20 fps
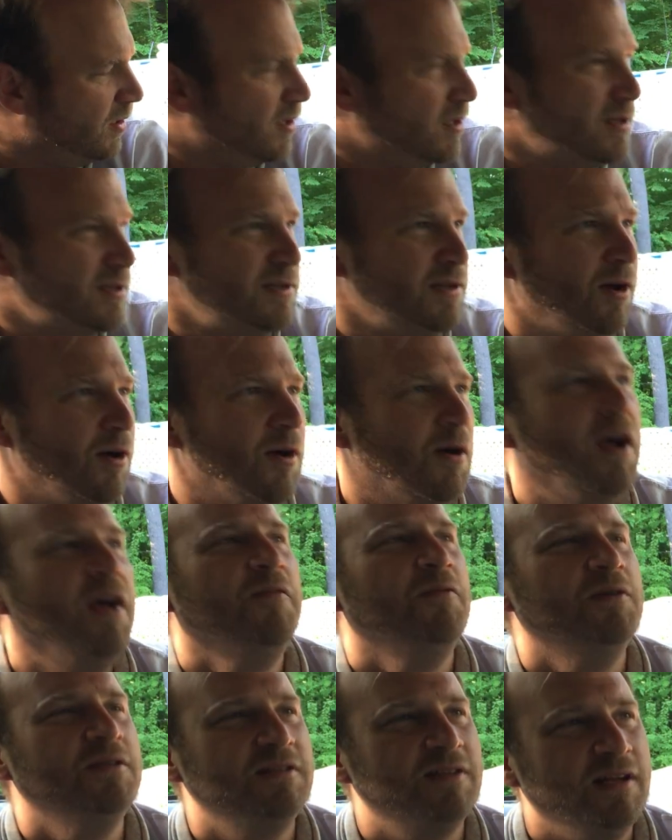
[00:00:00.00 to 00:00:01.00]
So
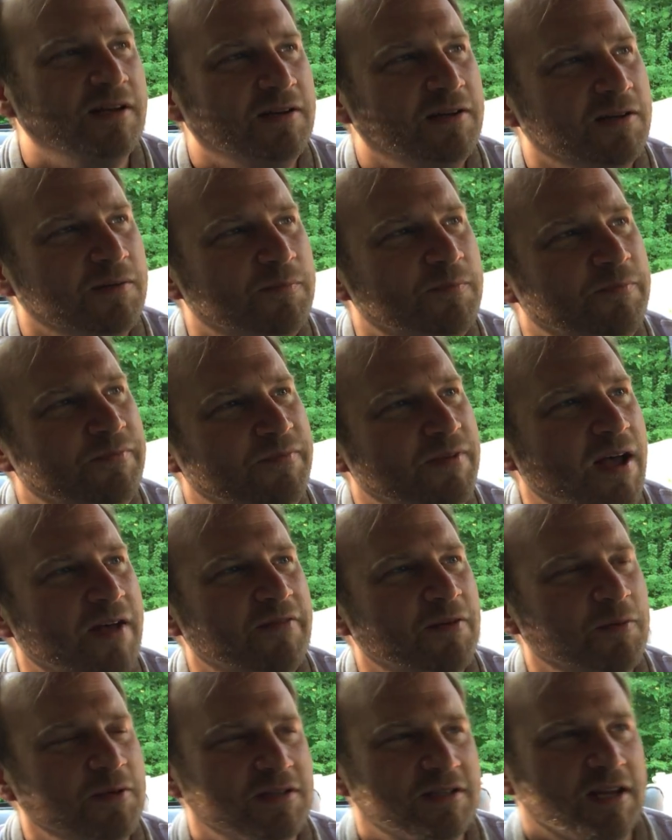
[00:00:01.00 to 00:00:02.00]
everyone's getting
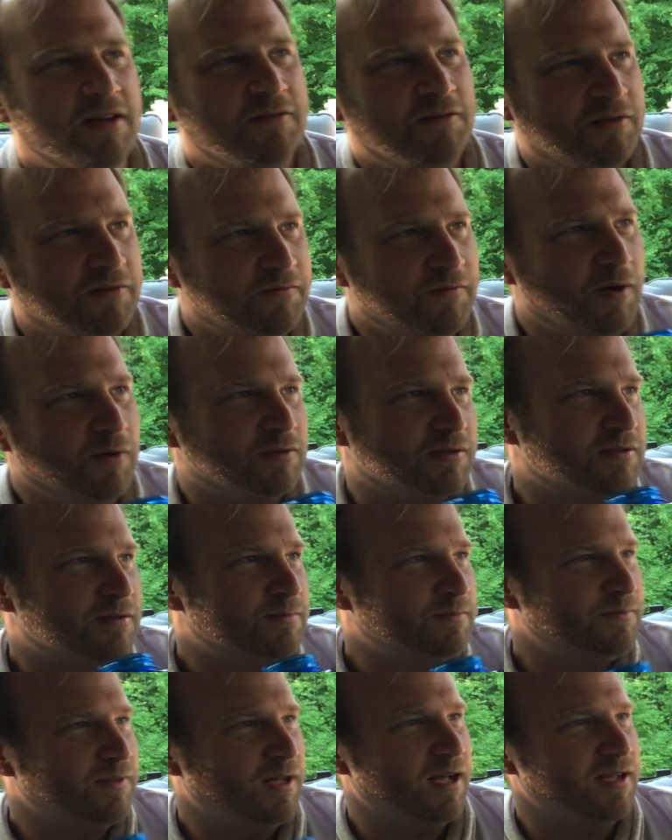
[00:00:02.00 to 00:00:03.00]
good votes.
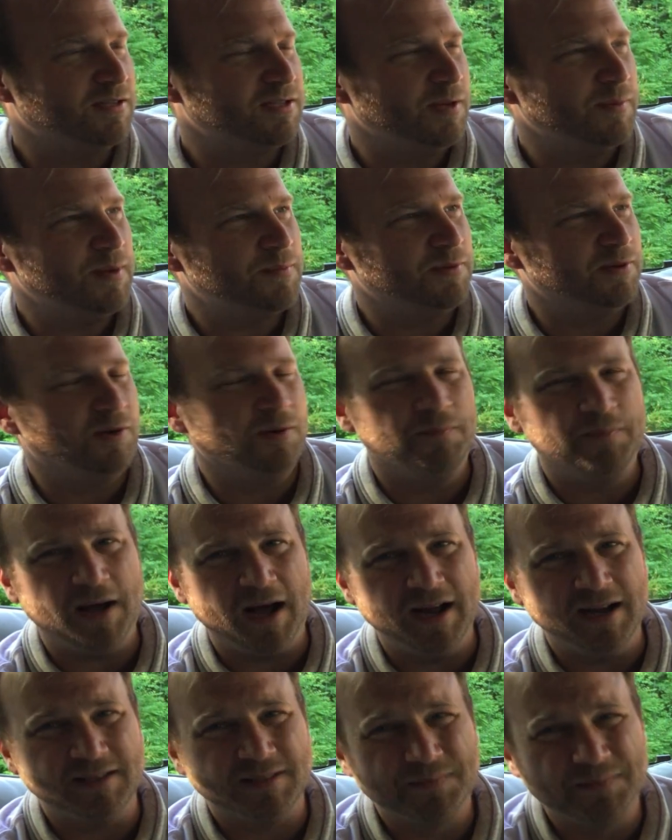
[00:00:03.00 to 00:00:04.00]
So I might be a little
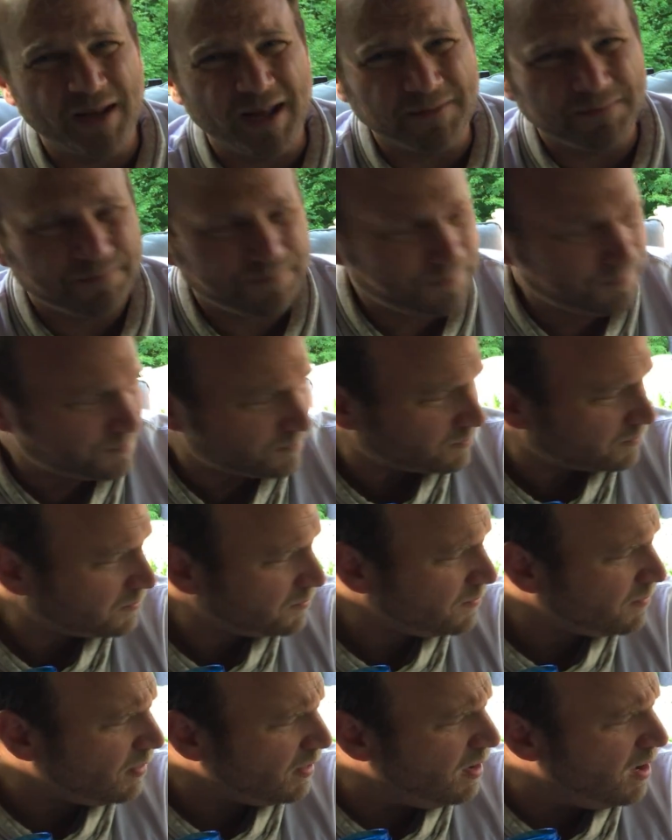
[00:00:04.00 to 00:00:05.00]
biased, but
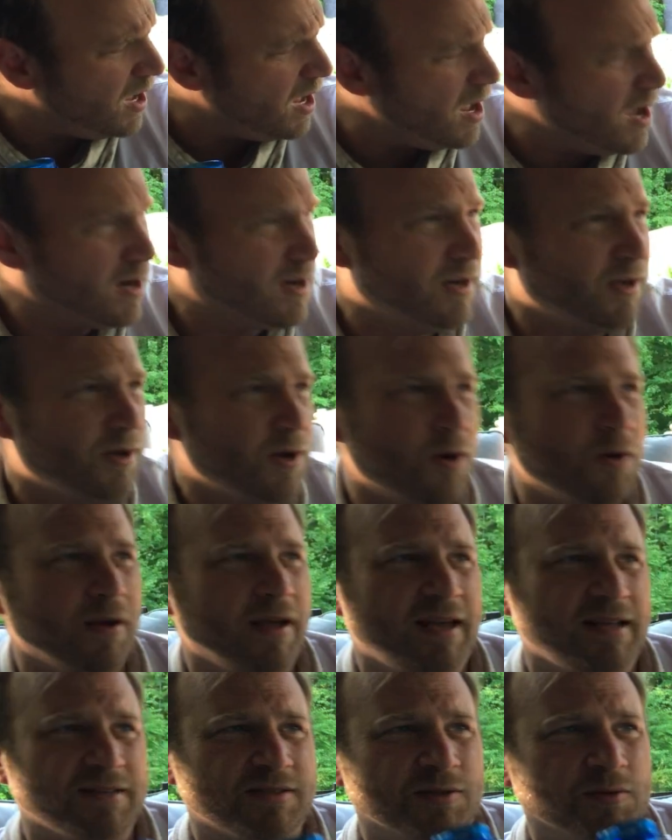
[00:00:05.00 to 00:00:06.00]
I'm gonna go
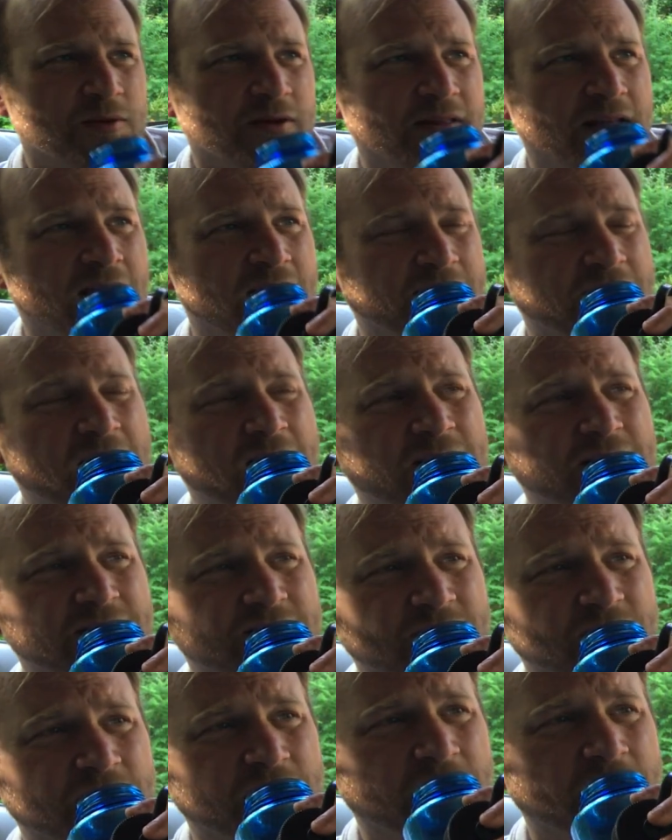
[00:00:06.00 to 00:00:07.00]
8-2 on that. That is
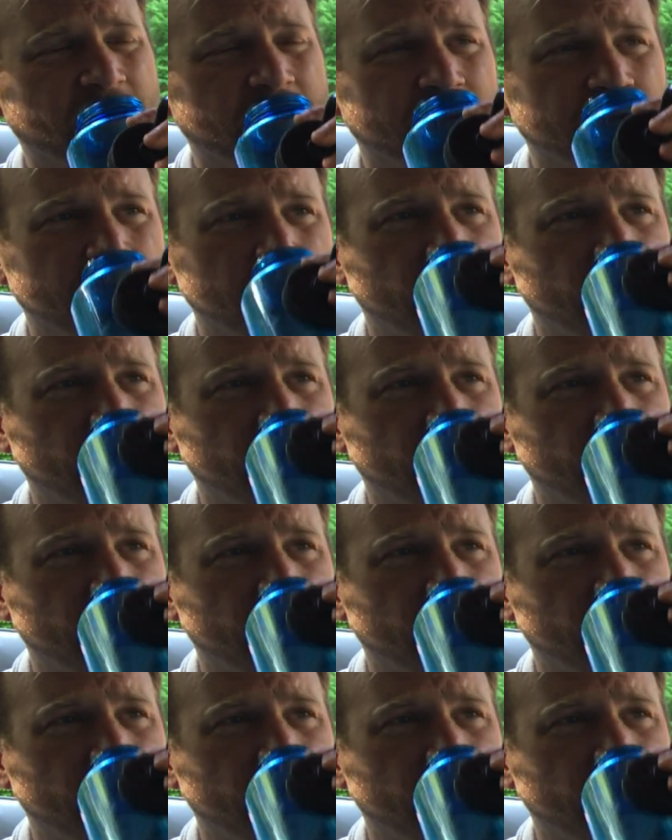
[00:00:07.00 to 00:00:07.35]
really good.